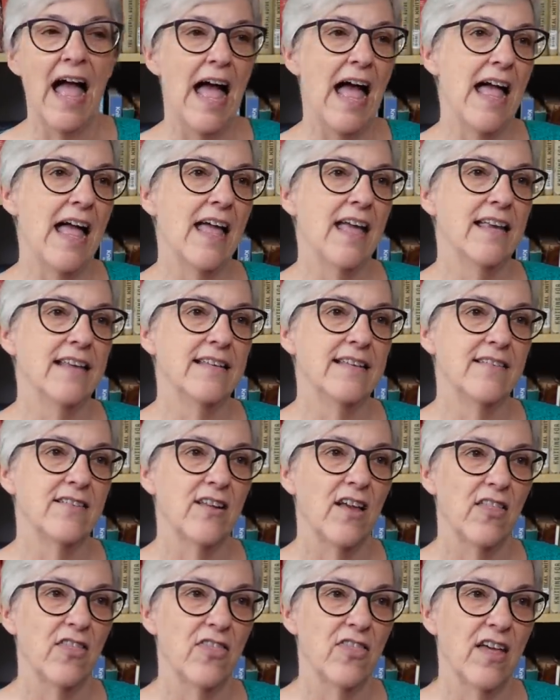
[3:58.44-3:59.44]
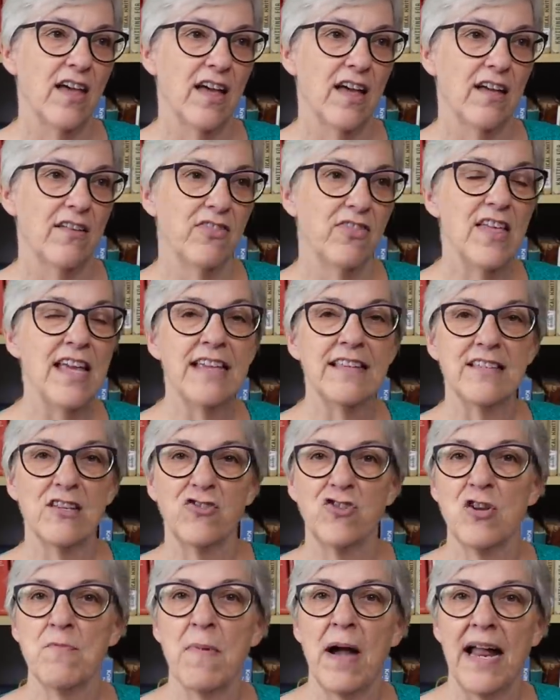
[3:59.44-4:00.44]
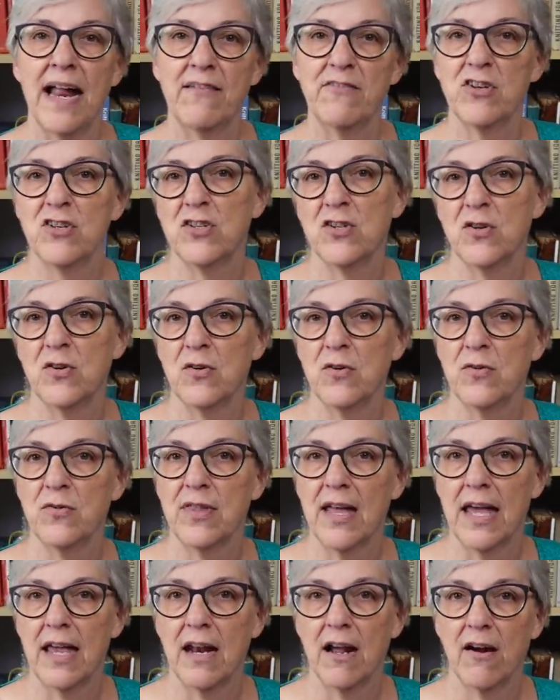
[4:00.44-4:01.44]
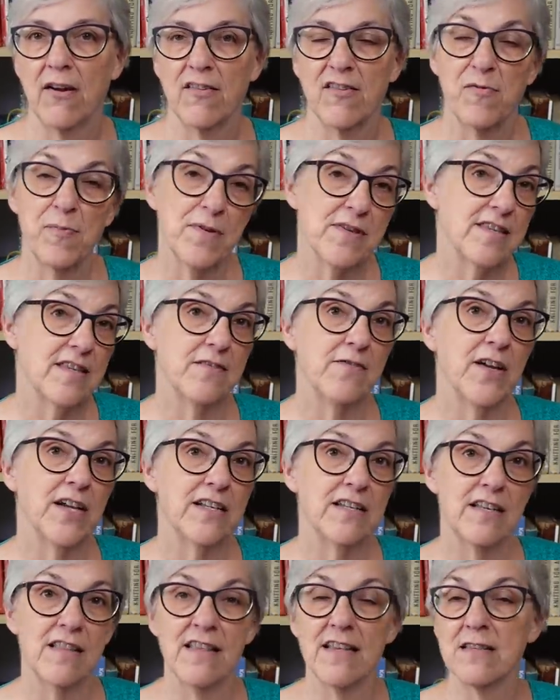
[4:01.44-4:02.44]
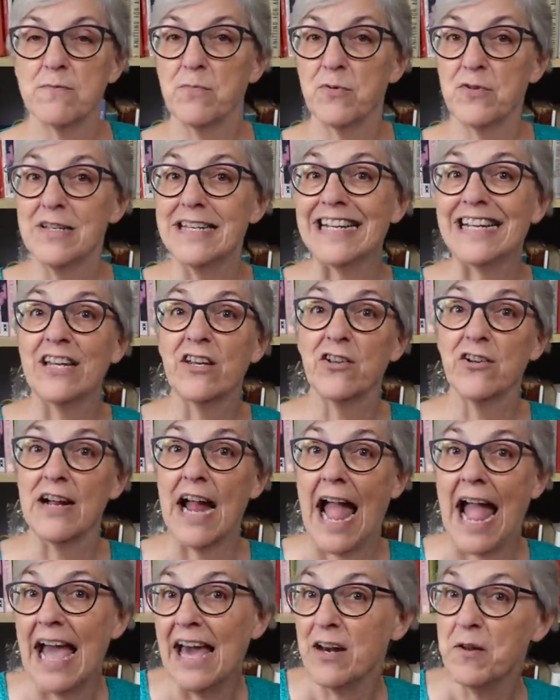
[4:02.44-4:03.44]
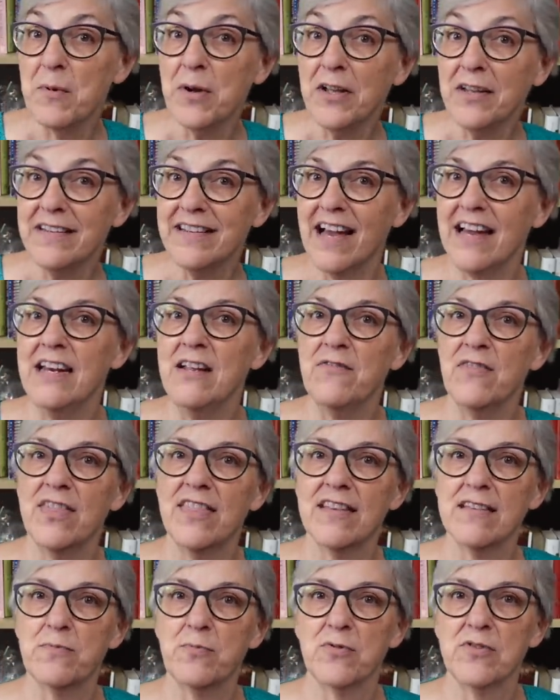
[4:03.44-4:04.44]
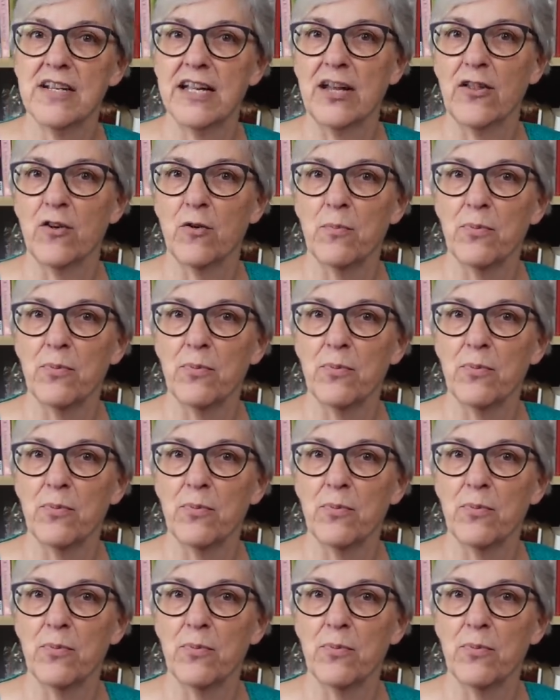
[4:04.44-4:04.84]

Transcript: and the things that she might have to do that are specific to this particular animal, not even this particular